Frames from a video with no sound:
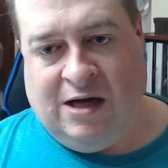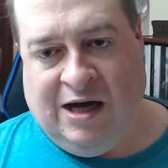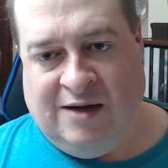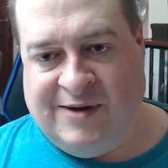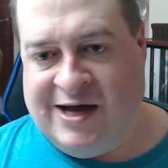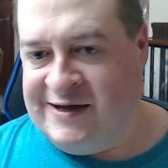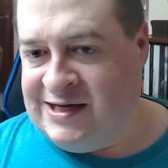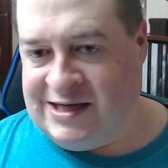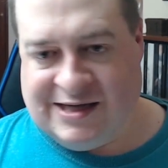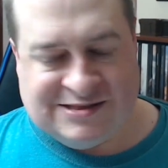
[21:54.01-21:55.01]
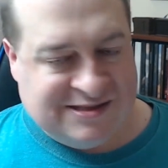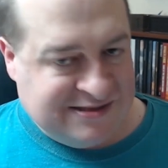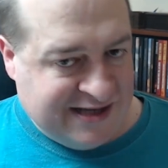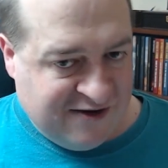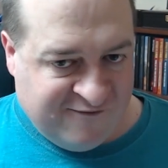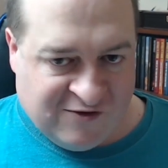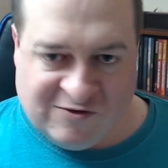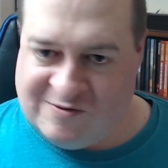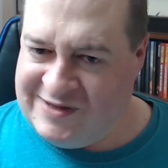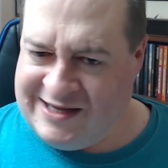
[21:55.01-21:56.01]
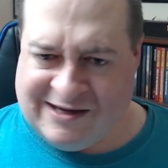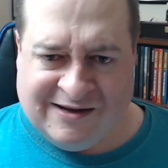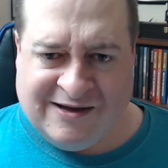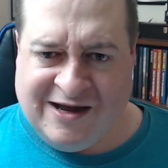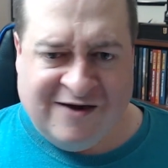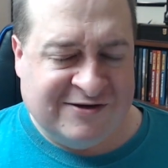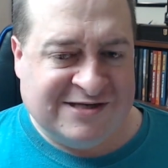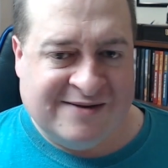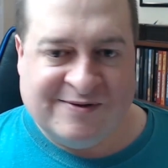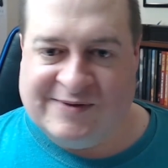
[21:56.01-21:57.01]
I got guys that downvote them like every time.